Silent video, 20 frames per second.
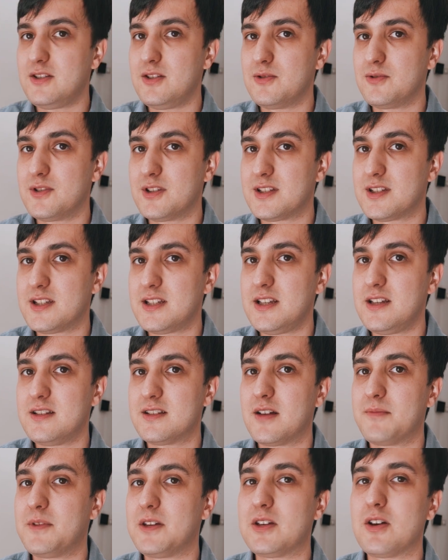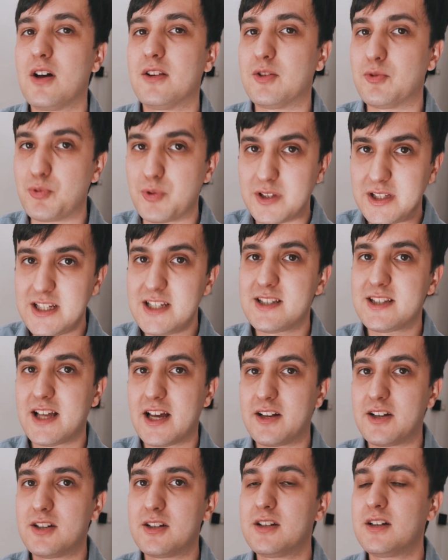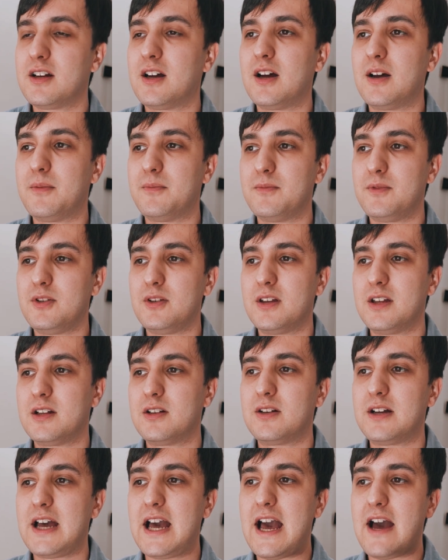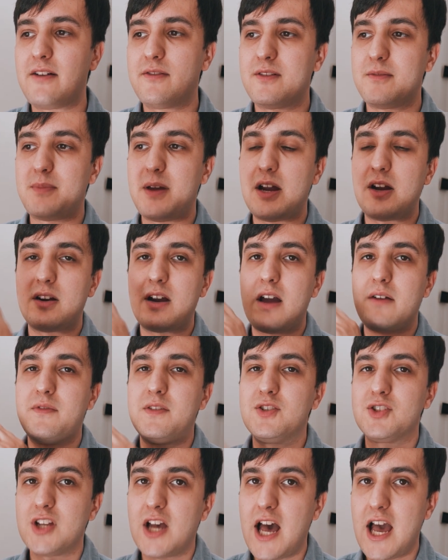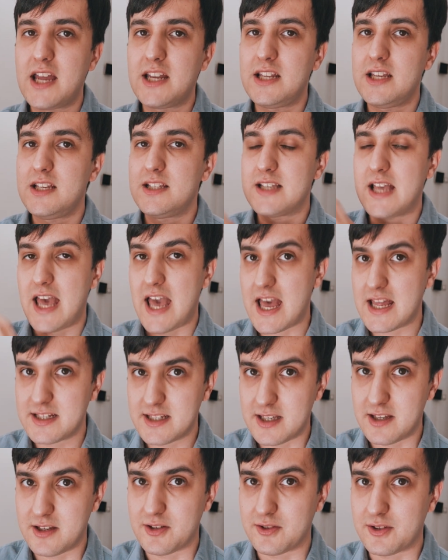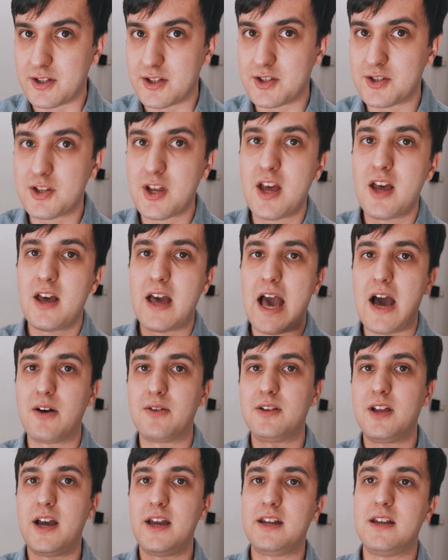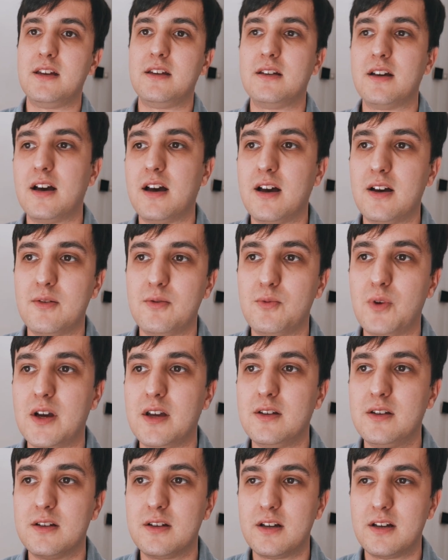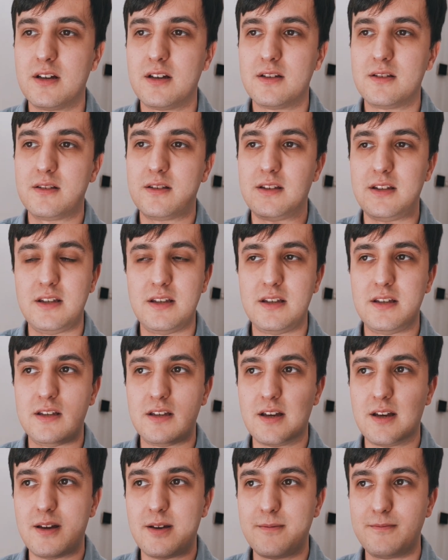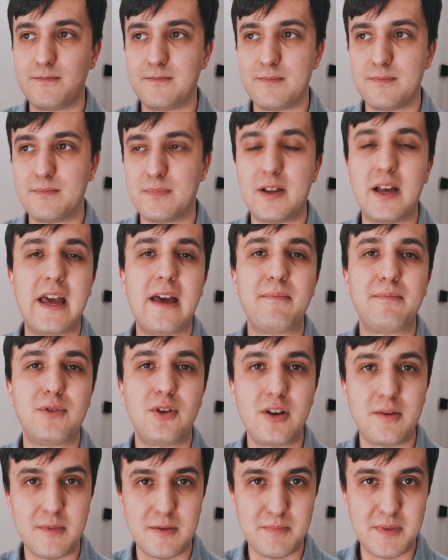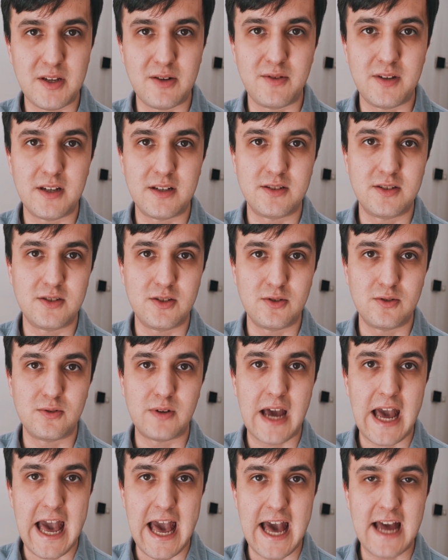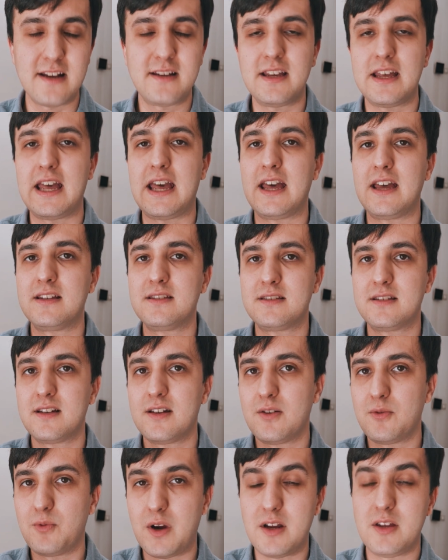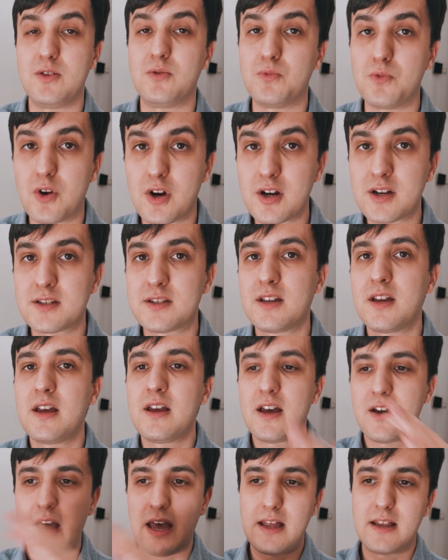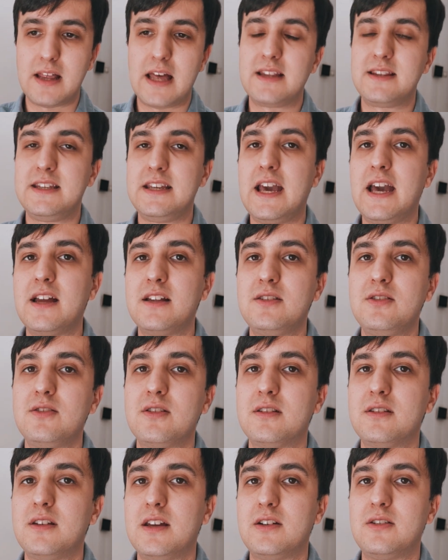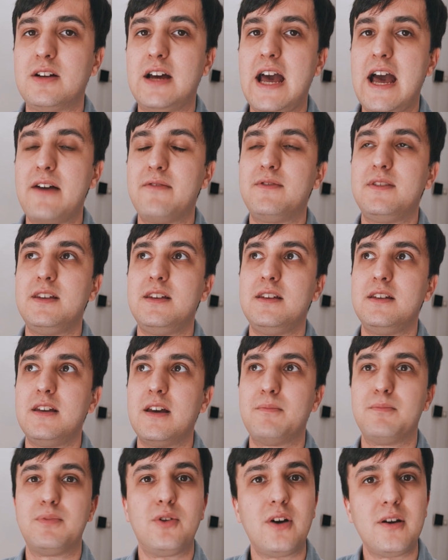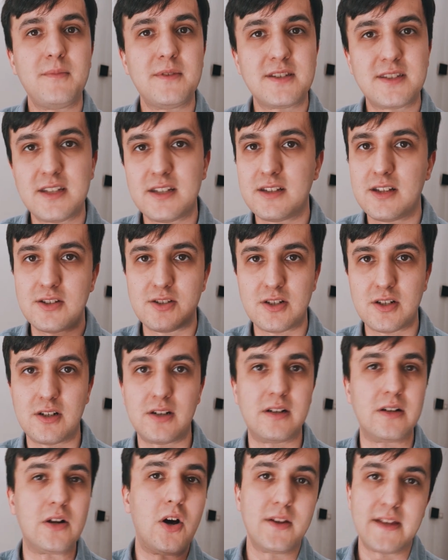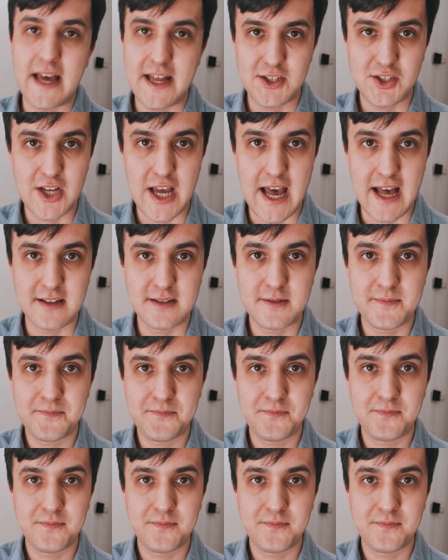you will see something called the release letter. It'll have a paragraph in Chinese and English outlining what the employment period you had and where you worked. And at the end, it'll have the employment signature and all that jazz.